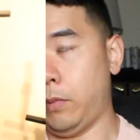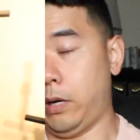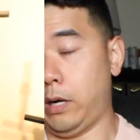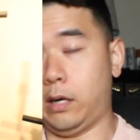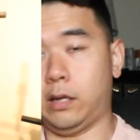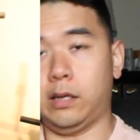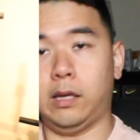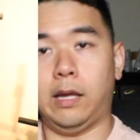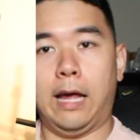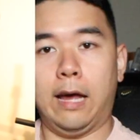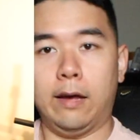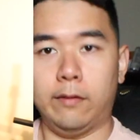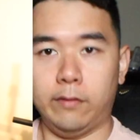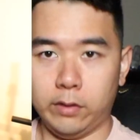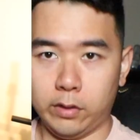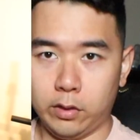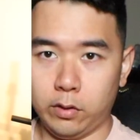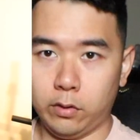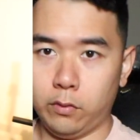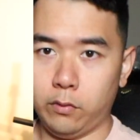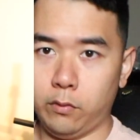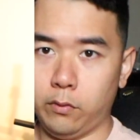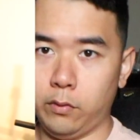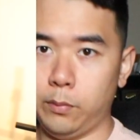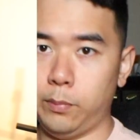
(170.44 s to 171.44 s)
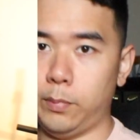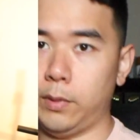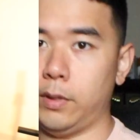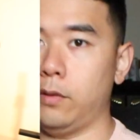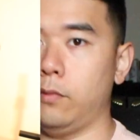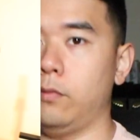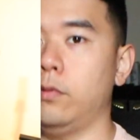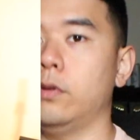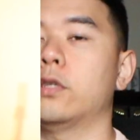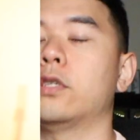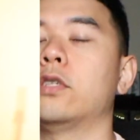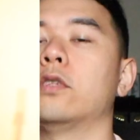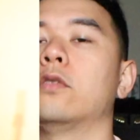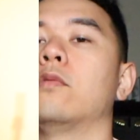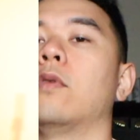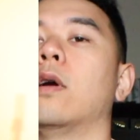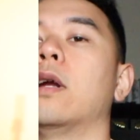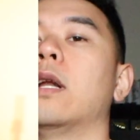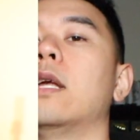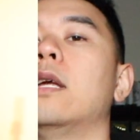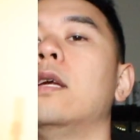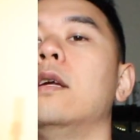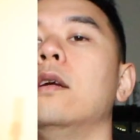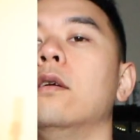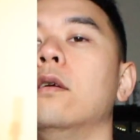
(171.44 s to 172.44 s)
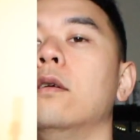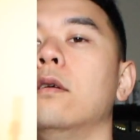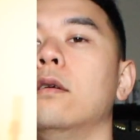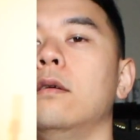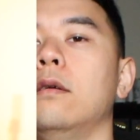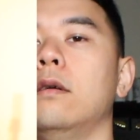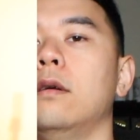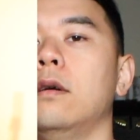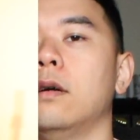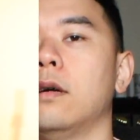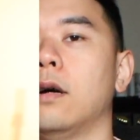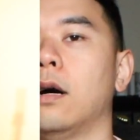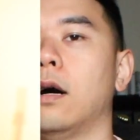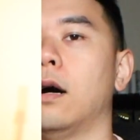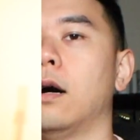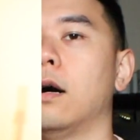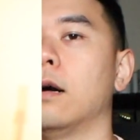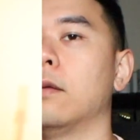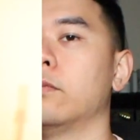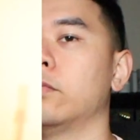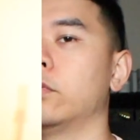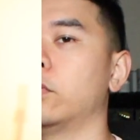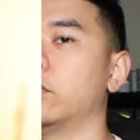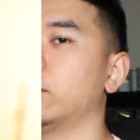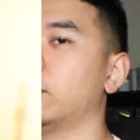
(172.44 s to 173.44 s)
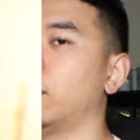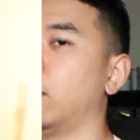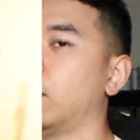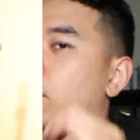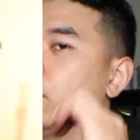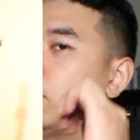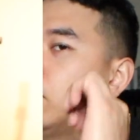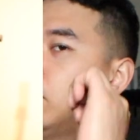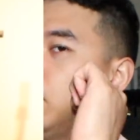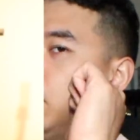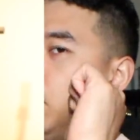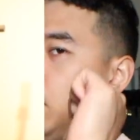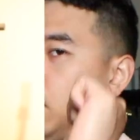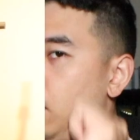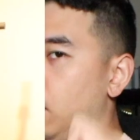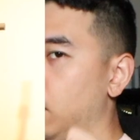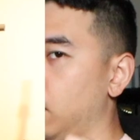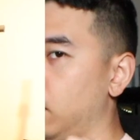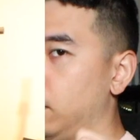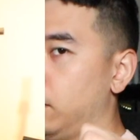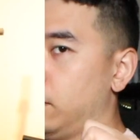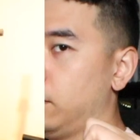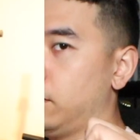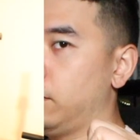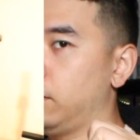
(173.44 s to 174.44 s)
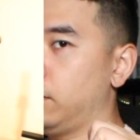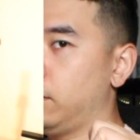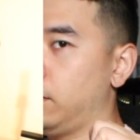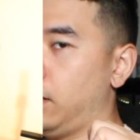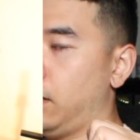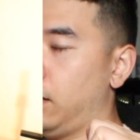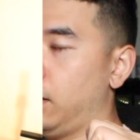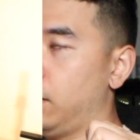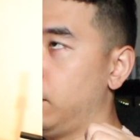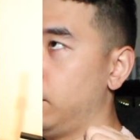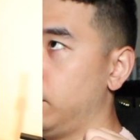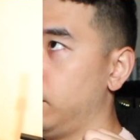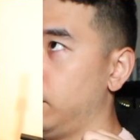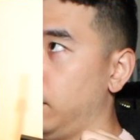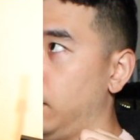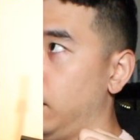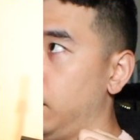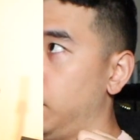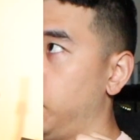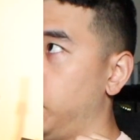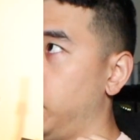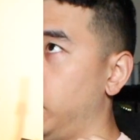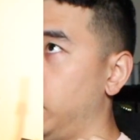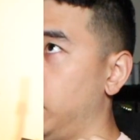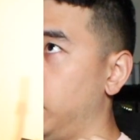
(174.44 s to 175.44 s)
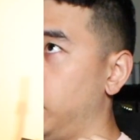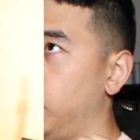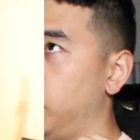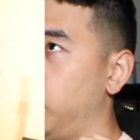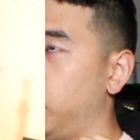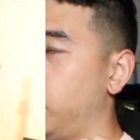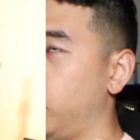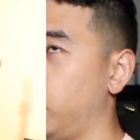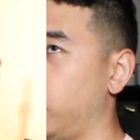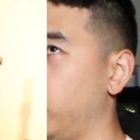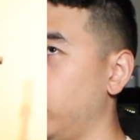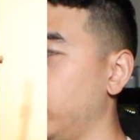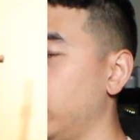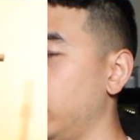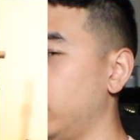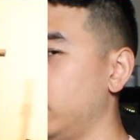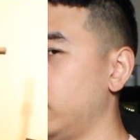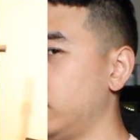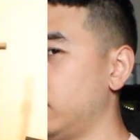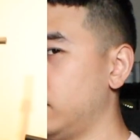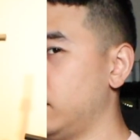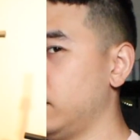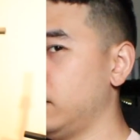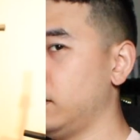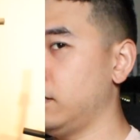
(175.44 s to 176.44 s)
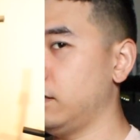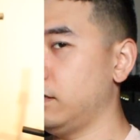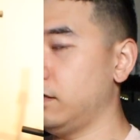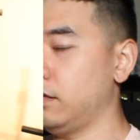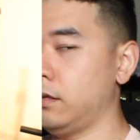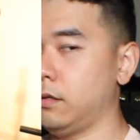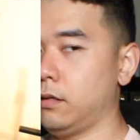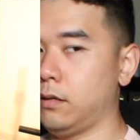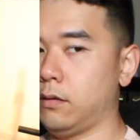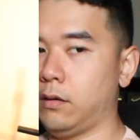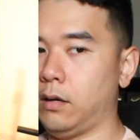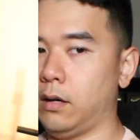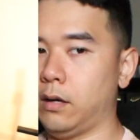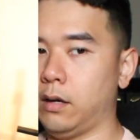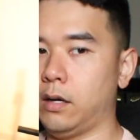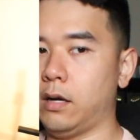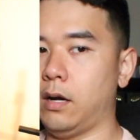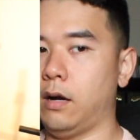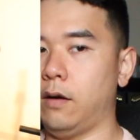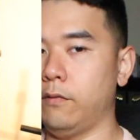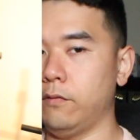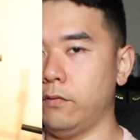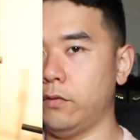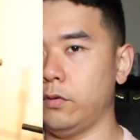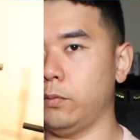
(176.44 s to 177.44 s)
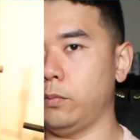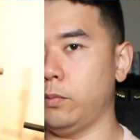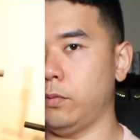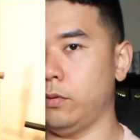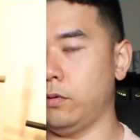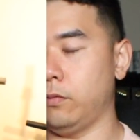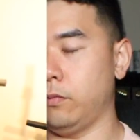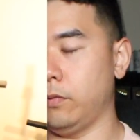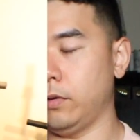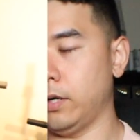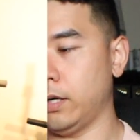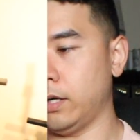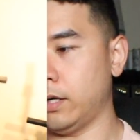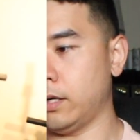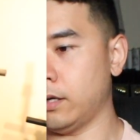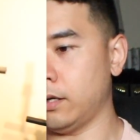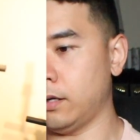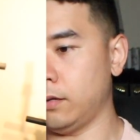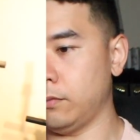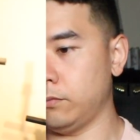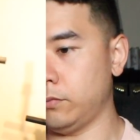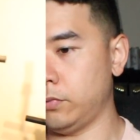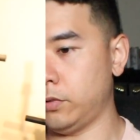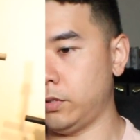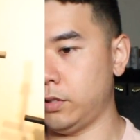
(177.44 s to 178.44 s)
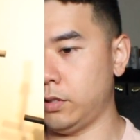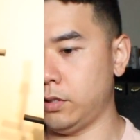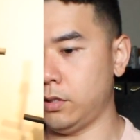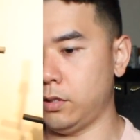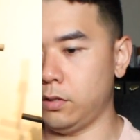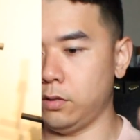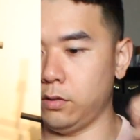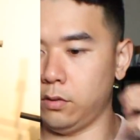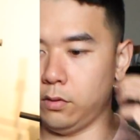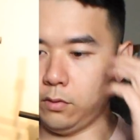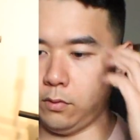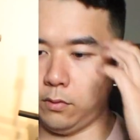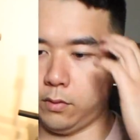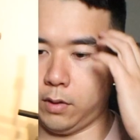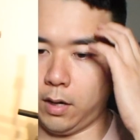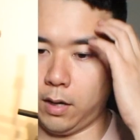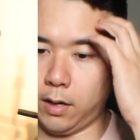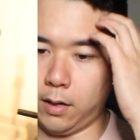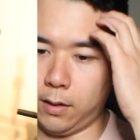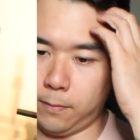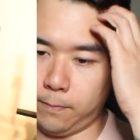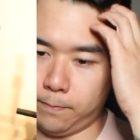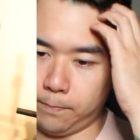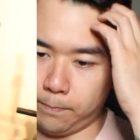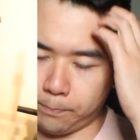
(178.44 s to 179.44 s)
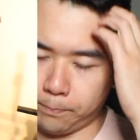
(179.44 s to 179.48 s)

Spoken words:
clavicle would be, which is right here. So it'd be pretty uncomfortable when it comes to